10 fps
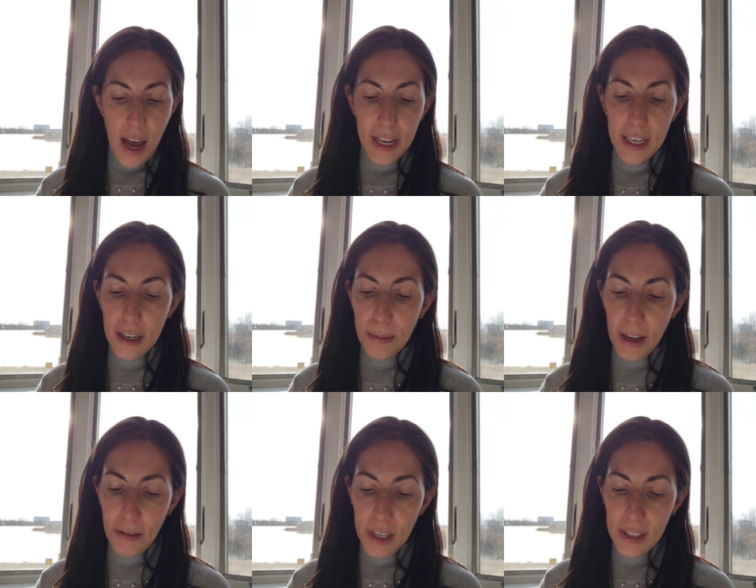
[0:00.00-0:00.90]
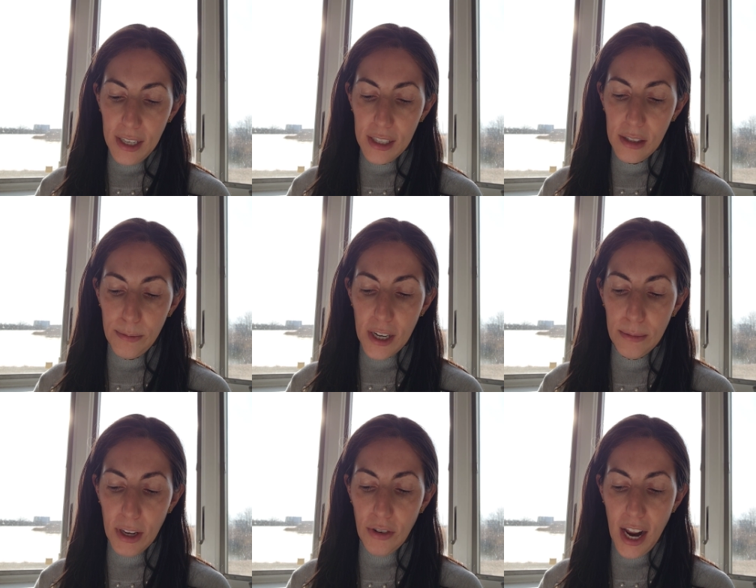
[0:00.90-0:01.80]
I hereby want to
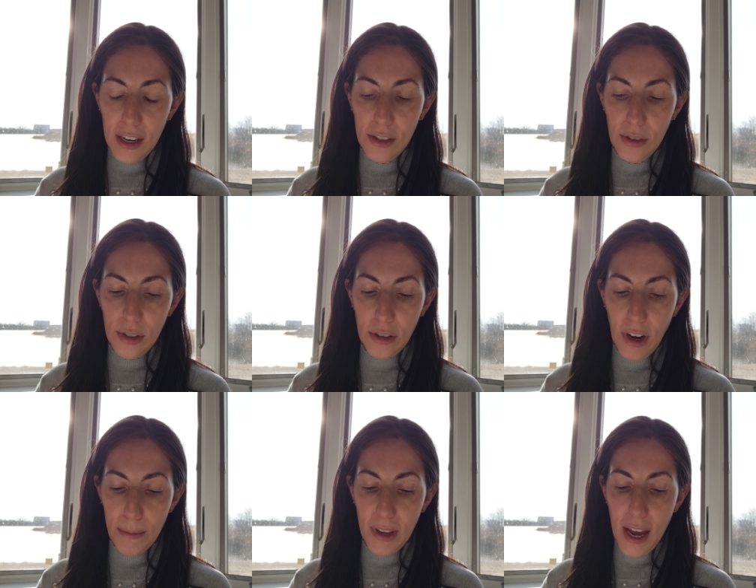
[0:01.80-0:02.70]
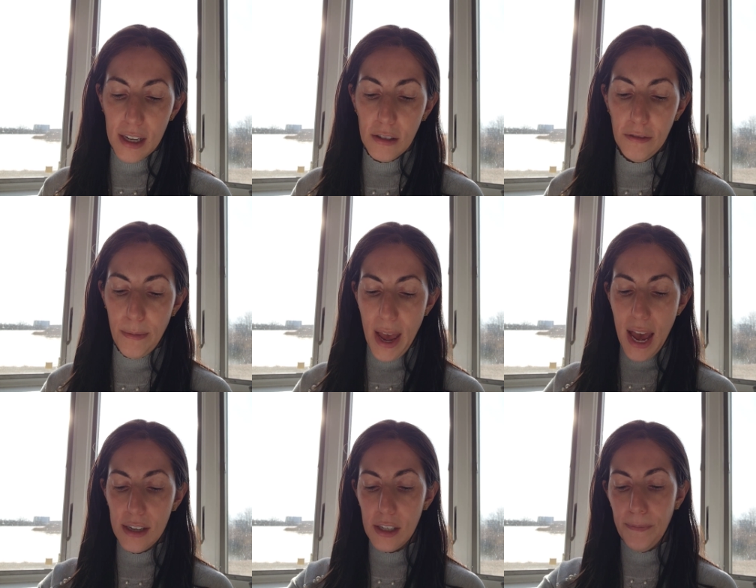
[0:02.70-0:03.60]
express my gratitude to Rabbi Yaakov
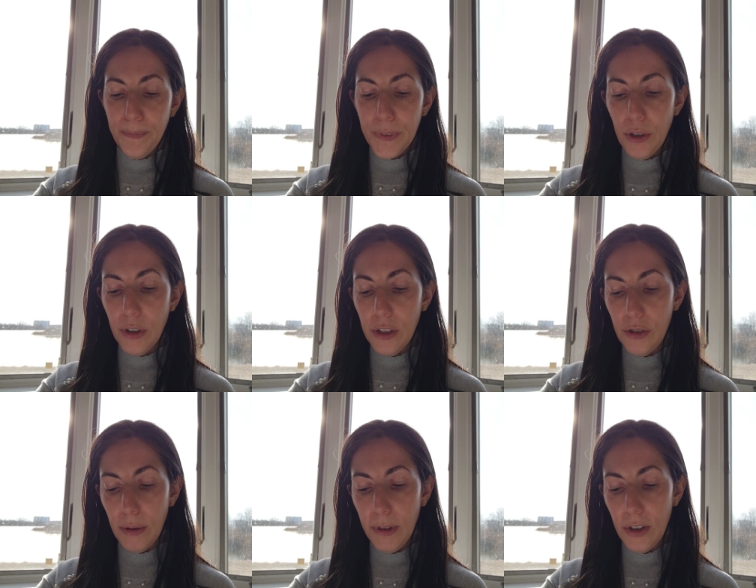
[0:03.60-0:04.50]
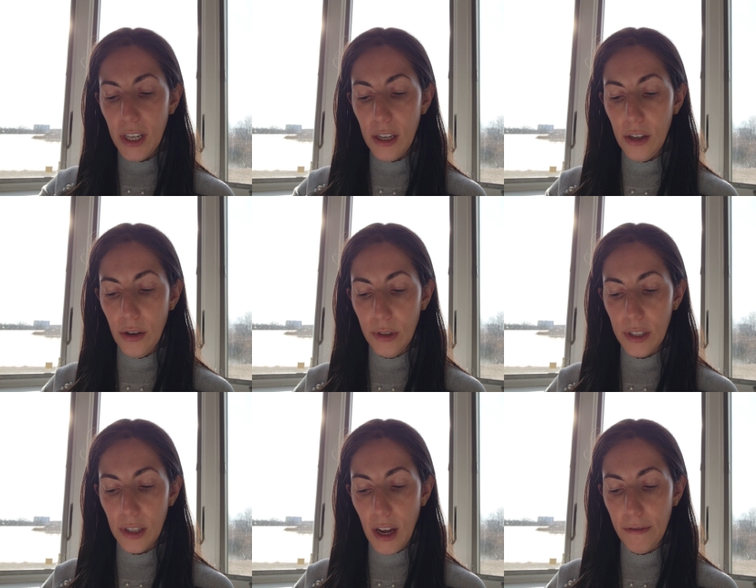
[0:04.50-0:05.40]
Bash, who contributed a
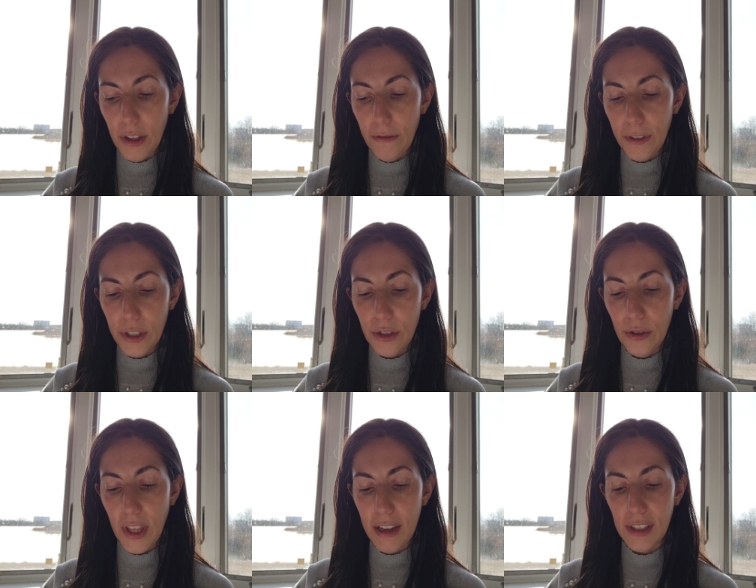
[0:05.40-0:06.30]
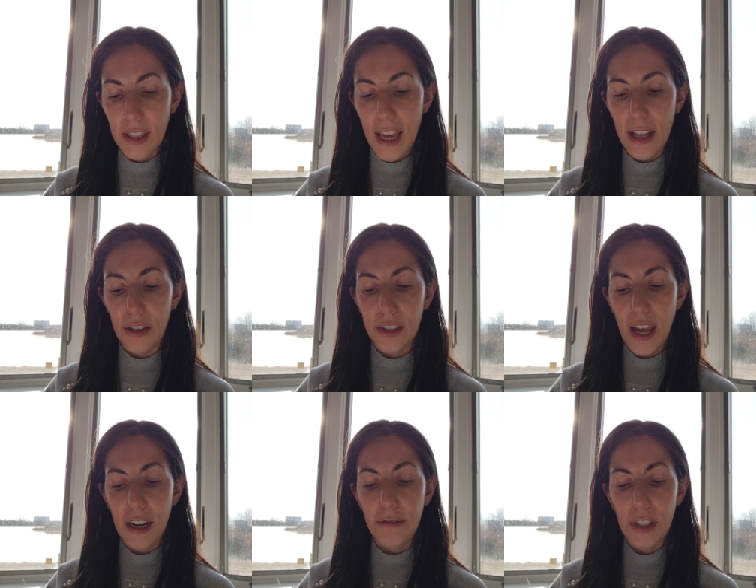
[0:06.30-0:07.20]
note to cover the first $2,000
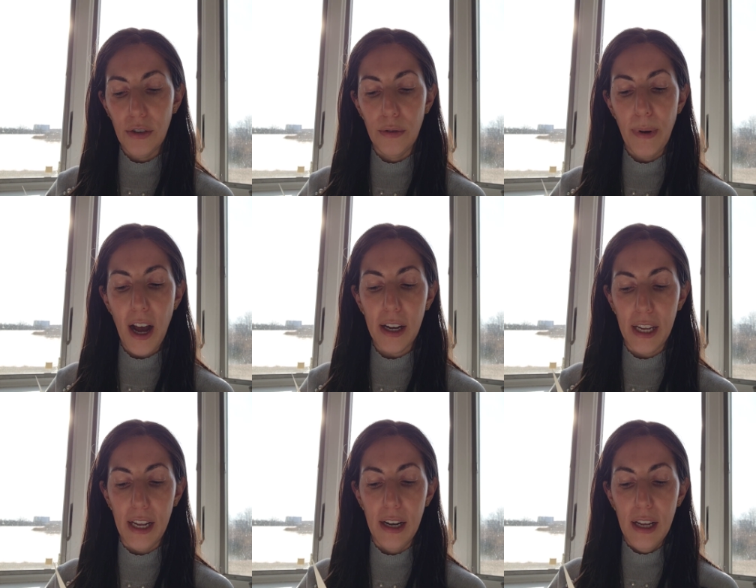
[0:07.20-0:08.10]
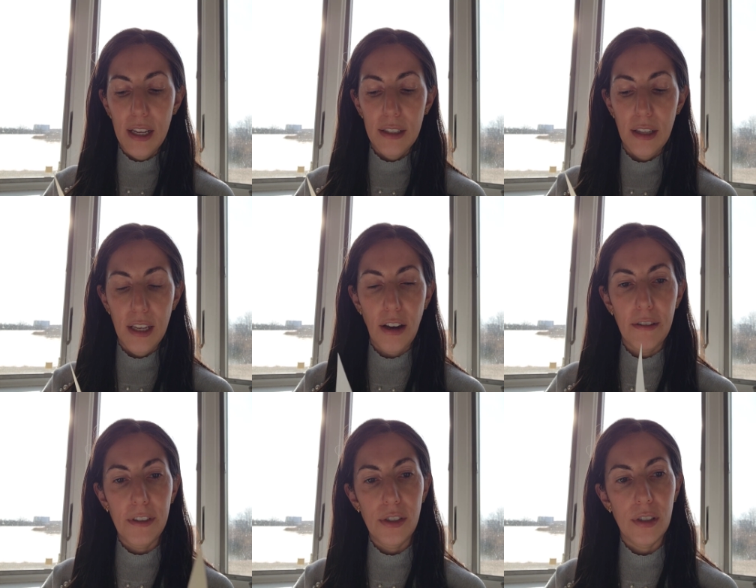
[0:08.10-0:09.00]
out of his own pocket, to the
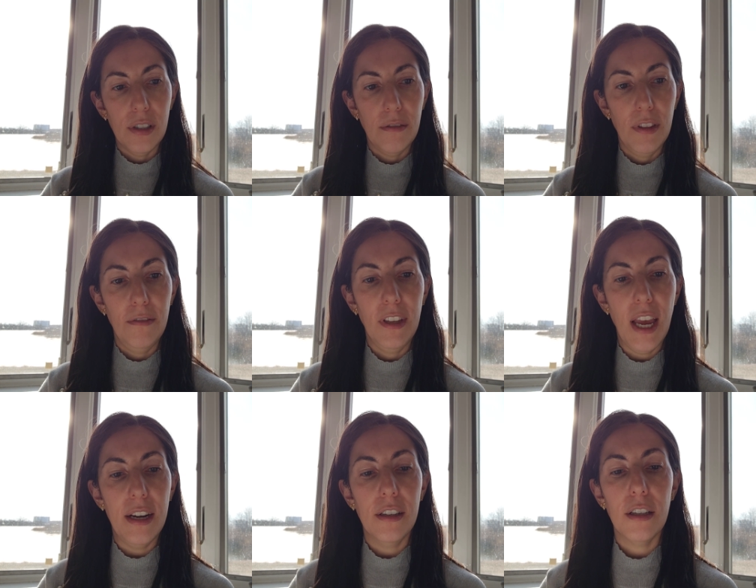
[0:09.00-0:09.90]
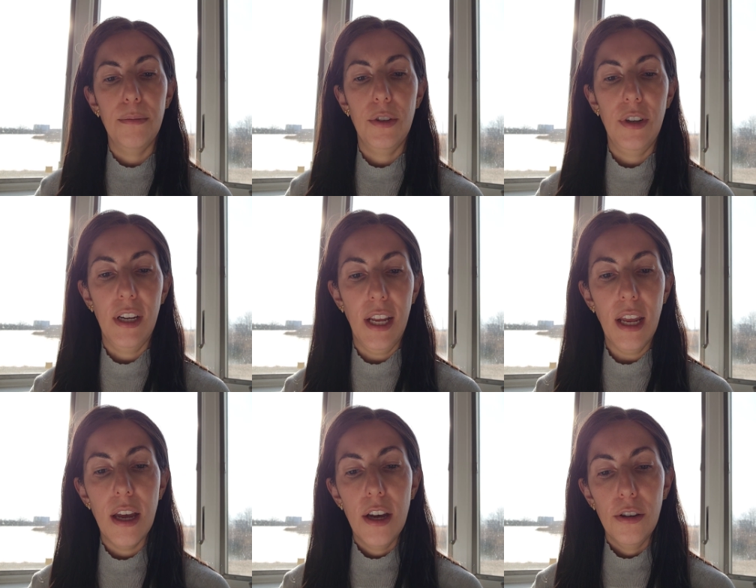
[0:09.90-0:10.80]
officers of the Vienna
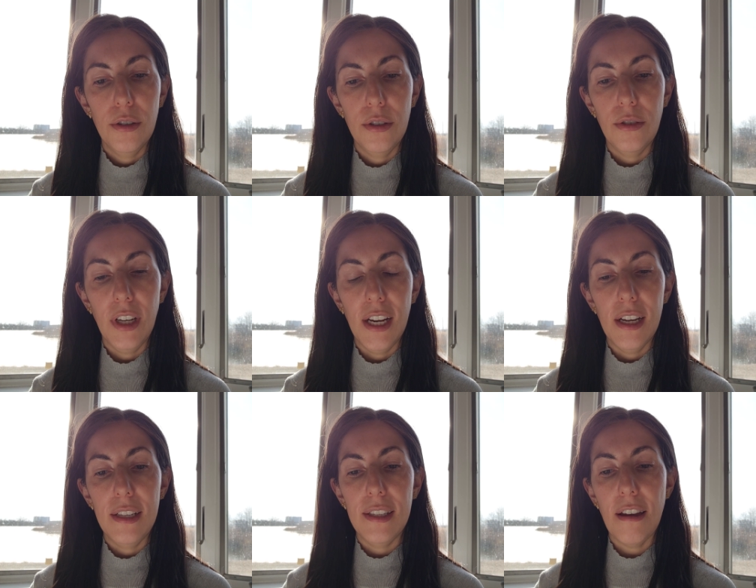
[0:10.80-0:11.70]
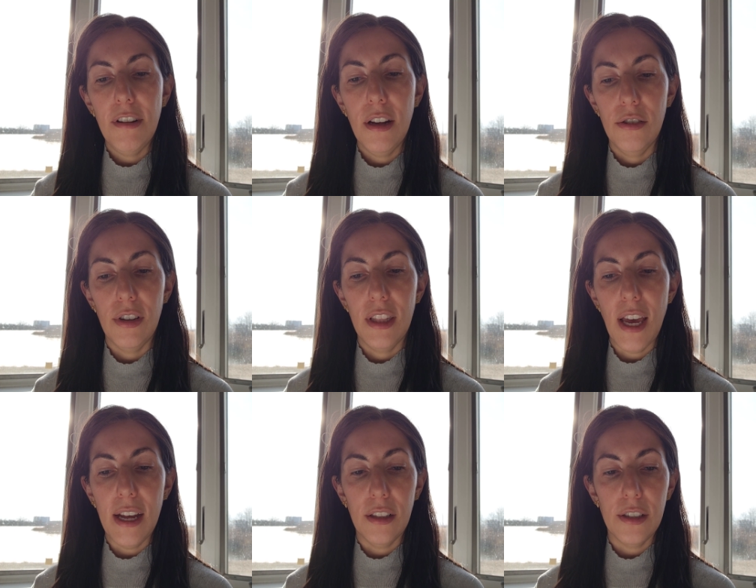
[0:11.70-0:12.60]
community, who donated
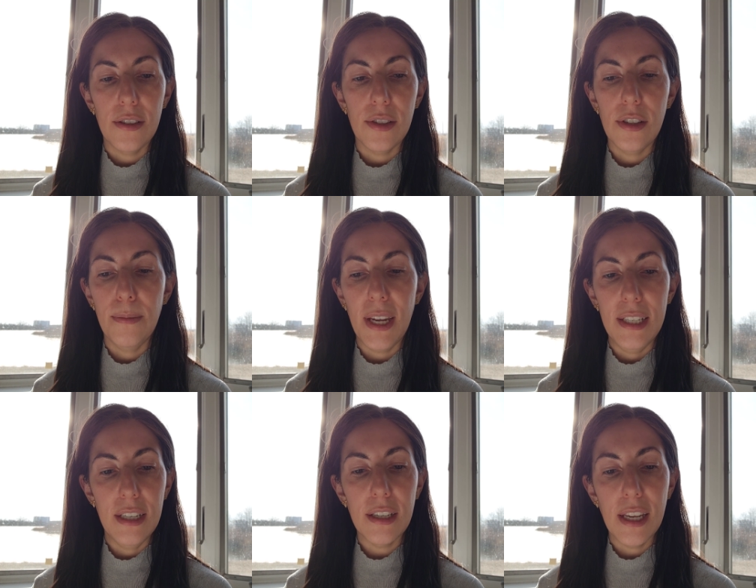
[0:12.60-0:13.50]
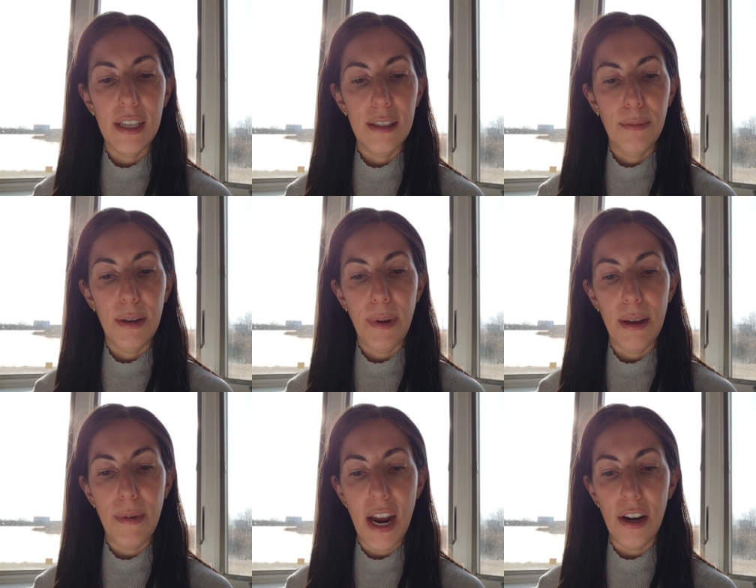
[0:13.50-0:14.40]
$700, to my dear kinsman
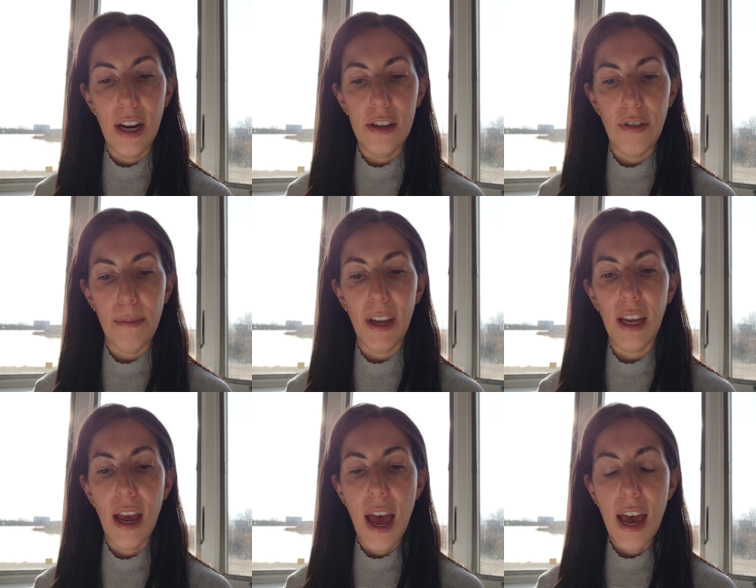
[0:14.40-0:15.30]
by marriage, Rabbi